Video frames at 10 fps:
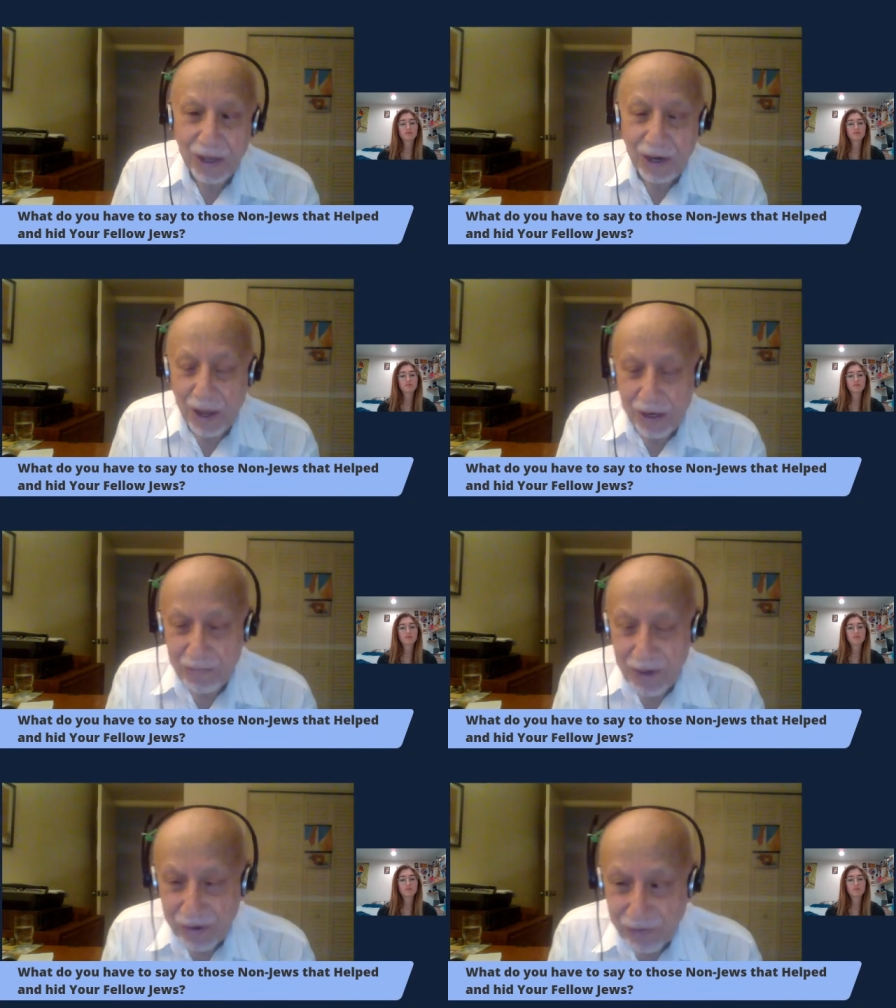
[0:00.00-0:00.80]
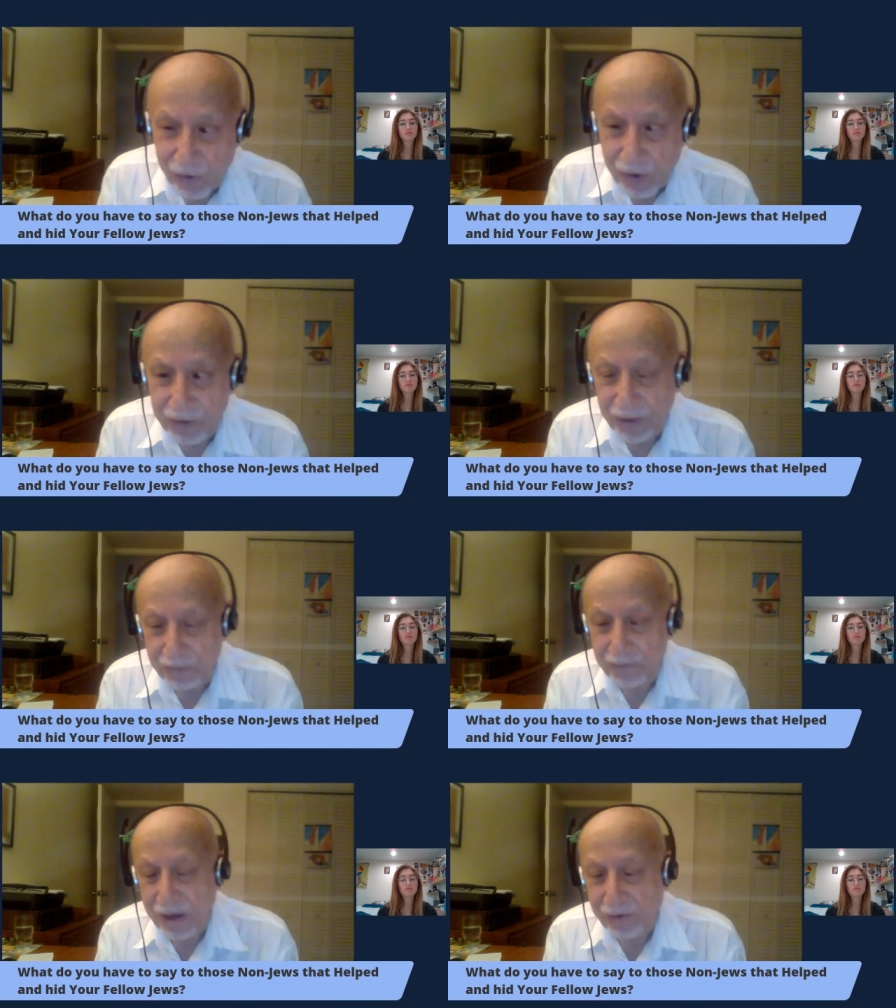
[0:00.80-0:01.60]
like my father,
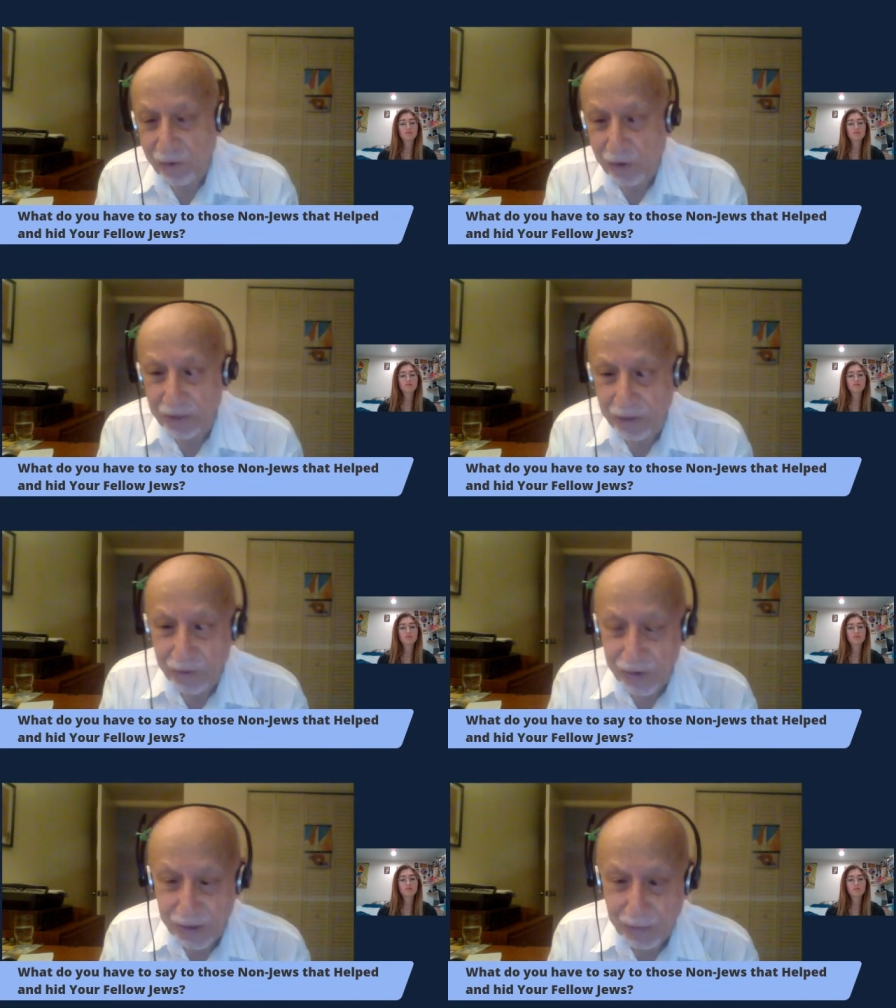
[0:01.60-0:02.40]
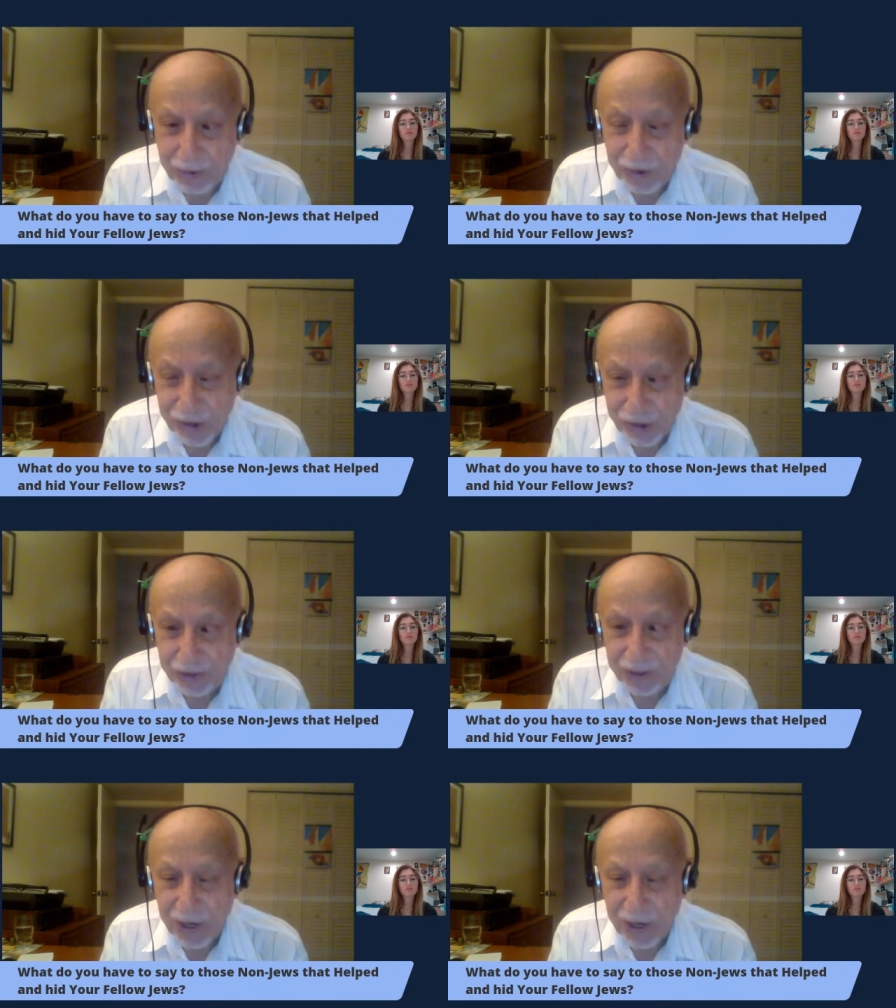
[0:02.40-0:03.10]
my father was a butcher,